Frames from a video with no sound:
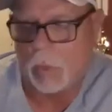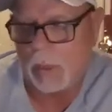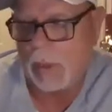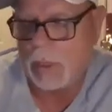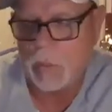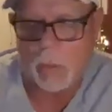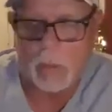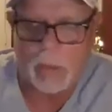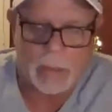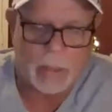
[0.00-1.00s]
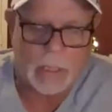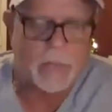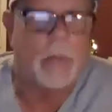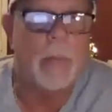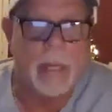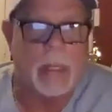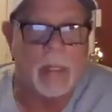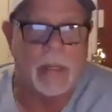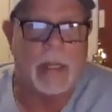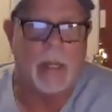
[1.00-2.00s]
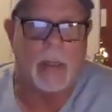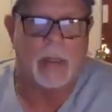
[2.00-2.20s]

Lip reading: here's what worrying does for me again.